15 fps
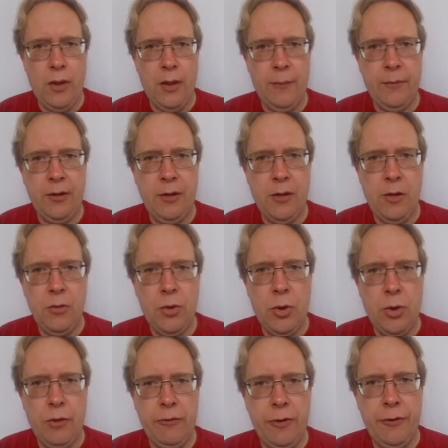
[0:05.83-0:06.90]
not going to
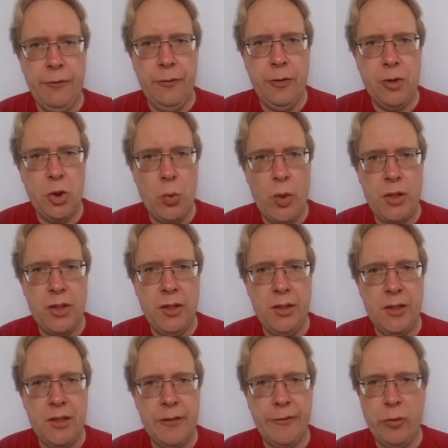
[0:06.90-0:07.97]
cover the first question
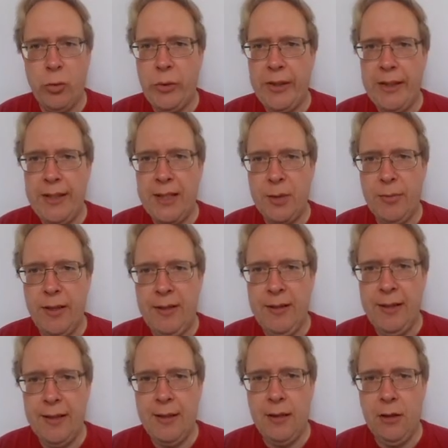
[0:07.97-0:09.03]
because I've already explained
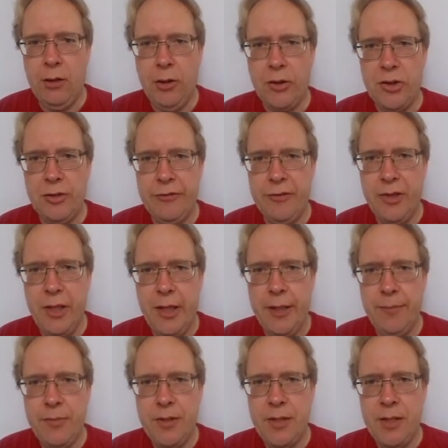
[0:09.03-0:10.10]
that lots of
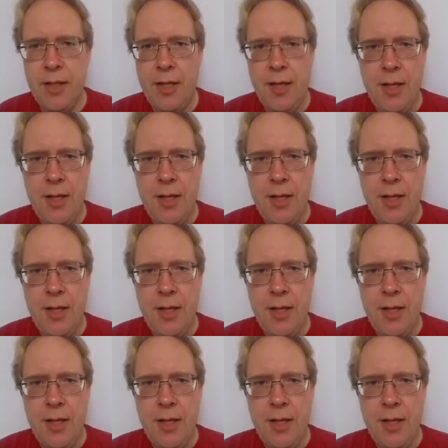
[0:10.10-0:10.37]
times.